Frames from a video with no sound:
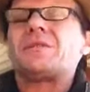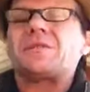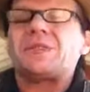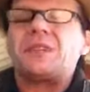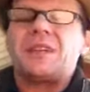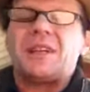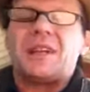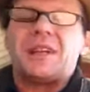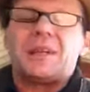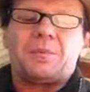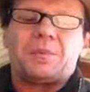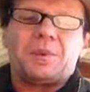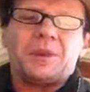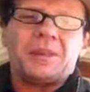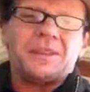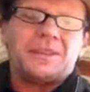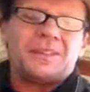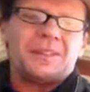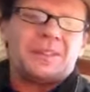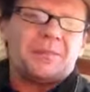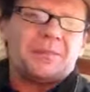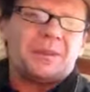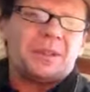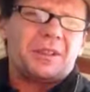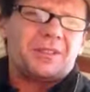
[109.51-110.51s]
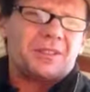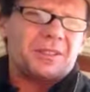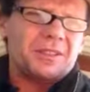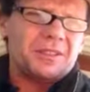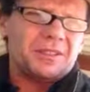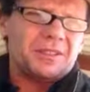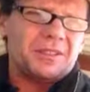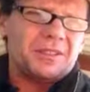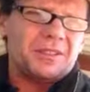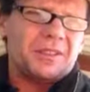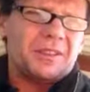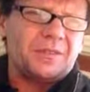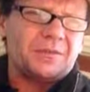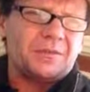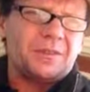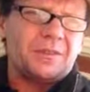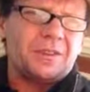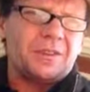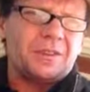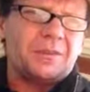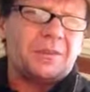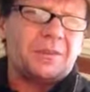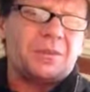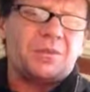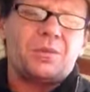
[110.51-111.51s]
You go to places up in creeks and stuff where
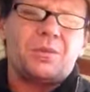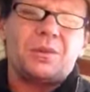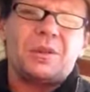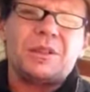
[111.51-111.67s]
you got to be